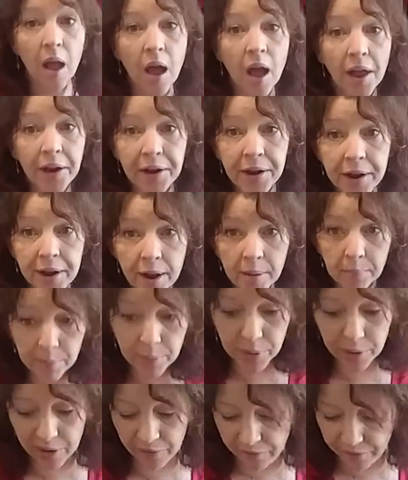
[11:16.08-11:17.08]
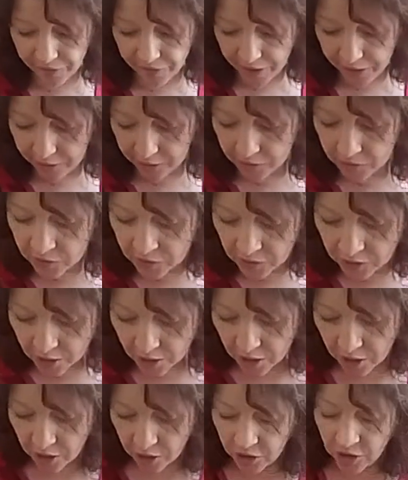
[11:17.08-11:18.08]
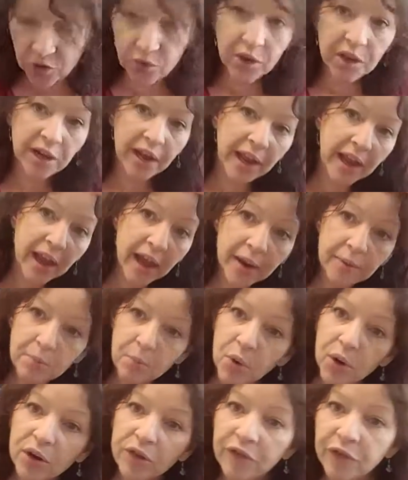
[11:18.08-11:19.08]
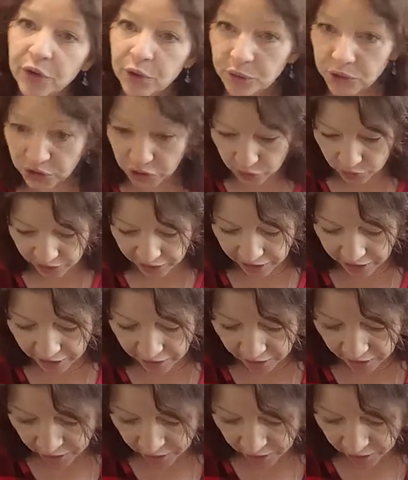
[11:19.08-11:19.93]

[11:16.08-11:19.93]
a number of things. You can add more fruit to it.